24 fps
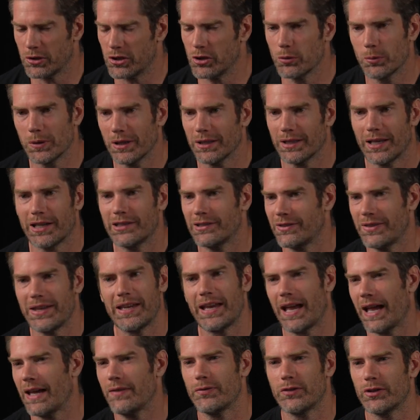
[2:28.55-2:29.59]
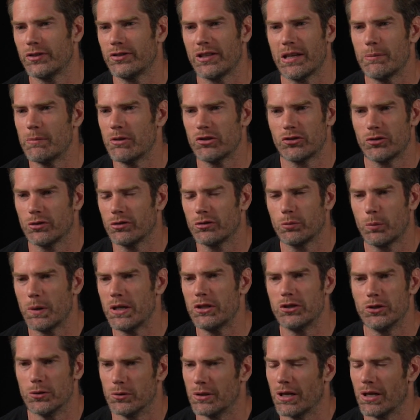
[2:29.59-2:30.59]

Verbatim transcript: you realize they had the same issues we do.